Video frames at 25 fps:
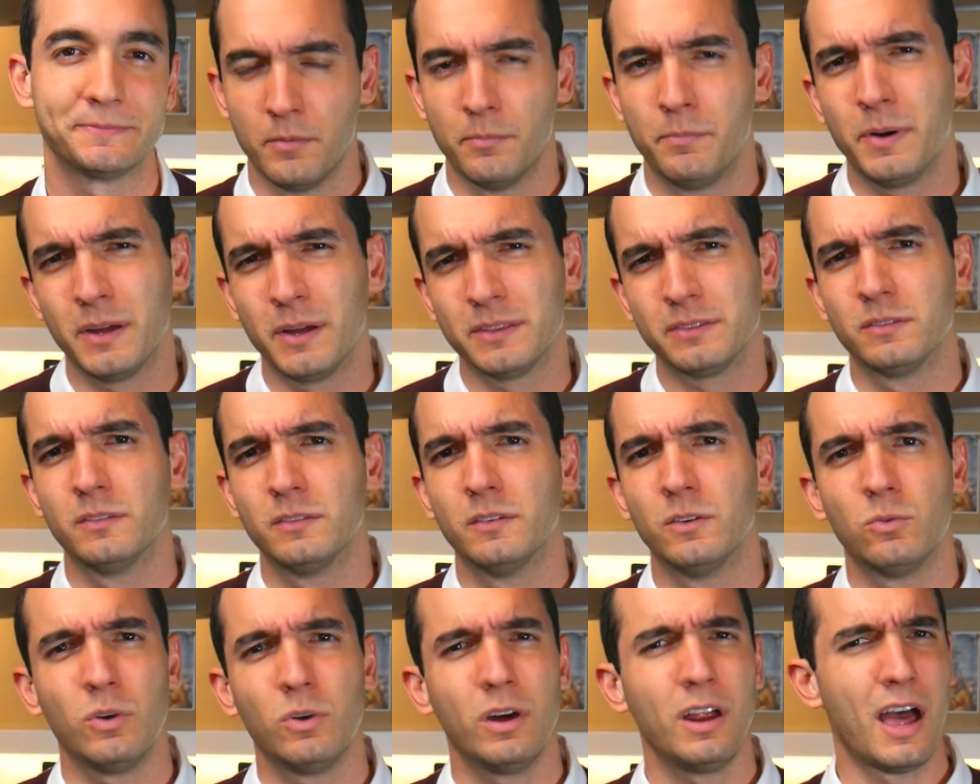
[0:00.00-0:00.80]
But
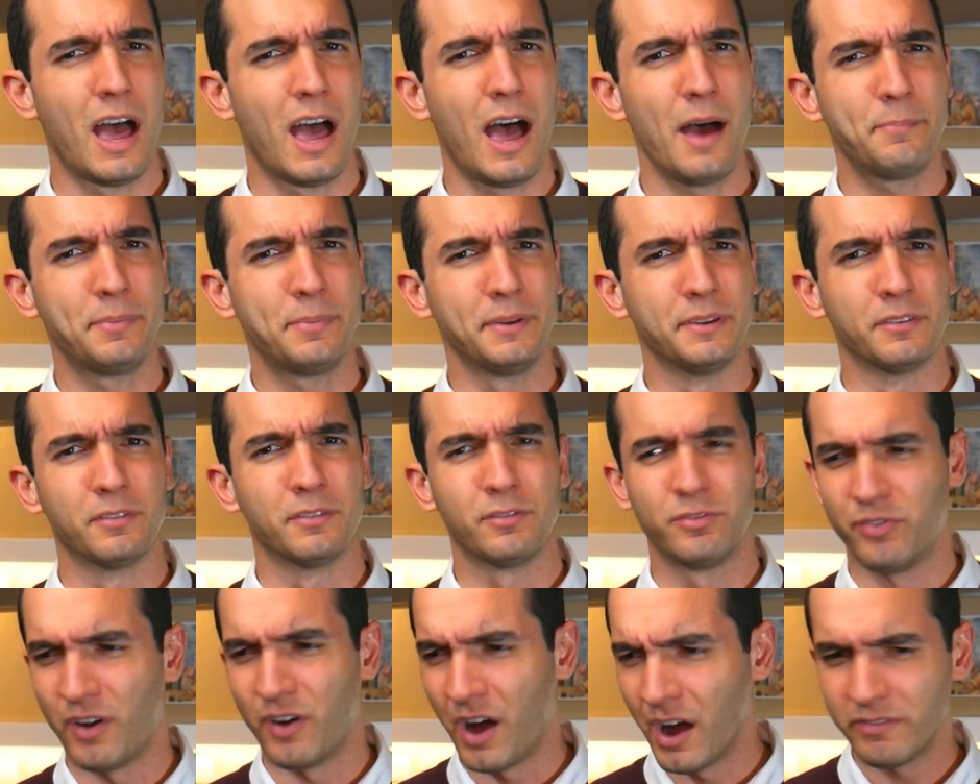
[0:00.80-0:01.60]
what happened?
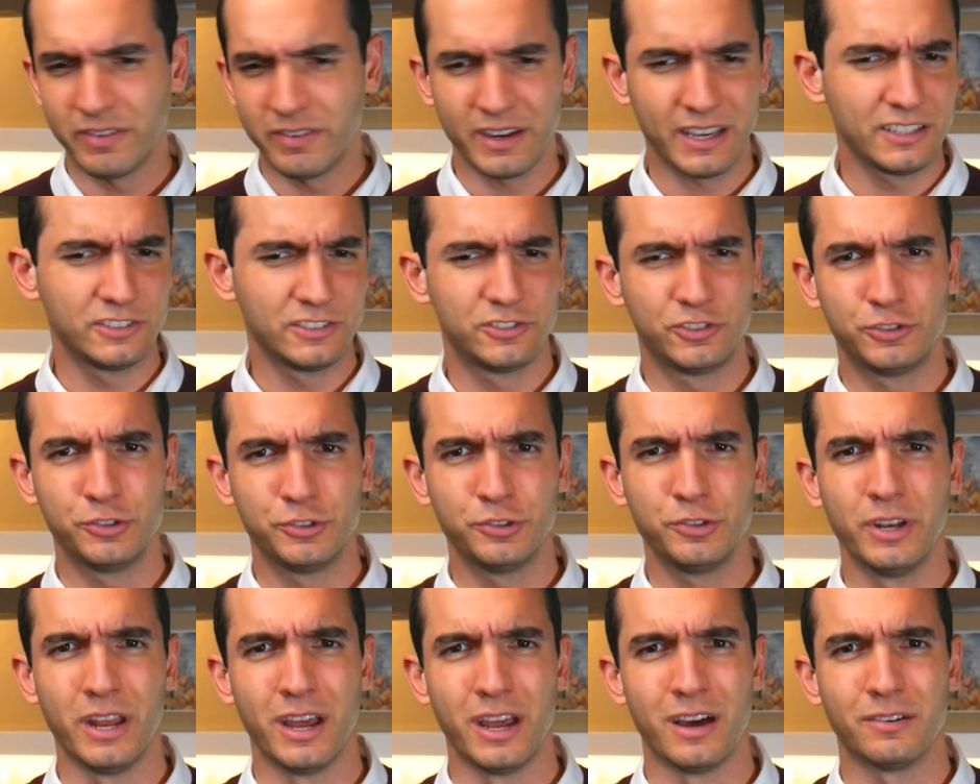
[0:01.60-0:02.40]

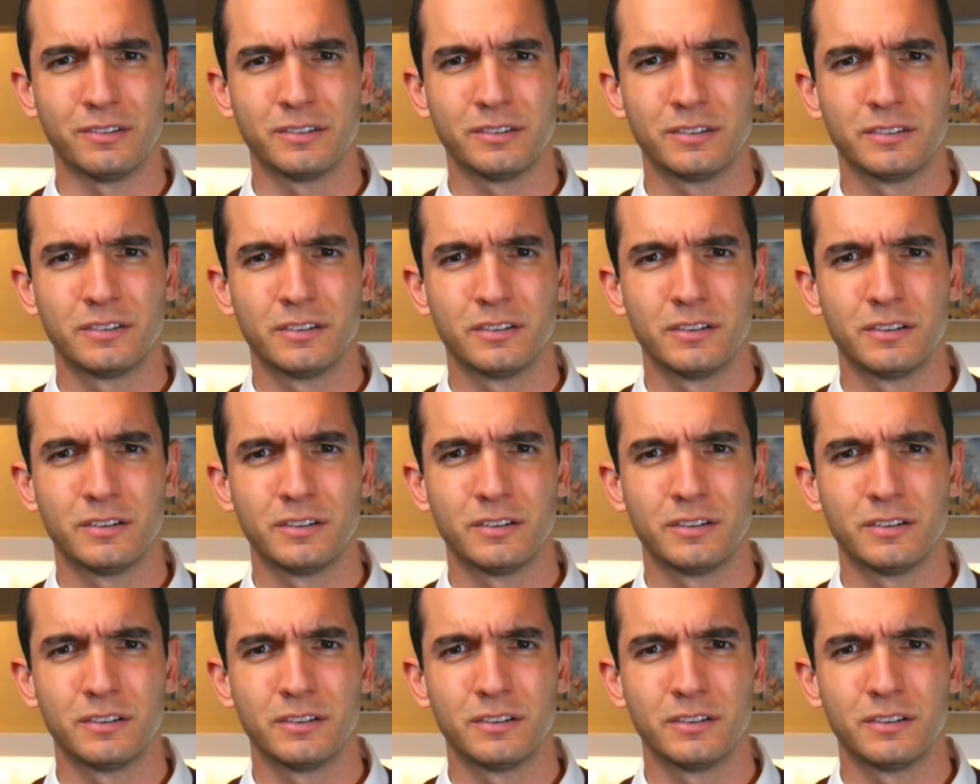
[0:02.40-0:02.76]
5-2 now?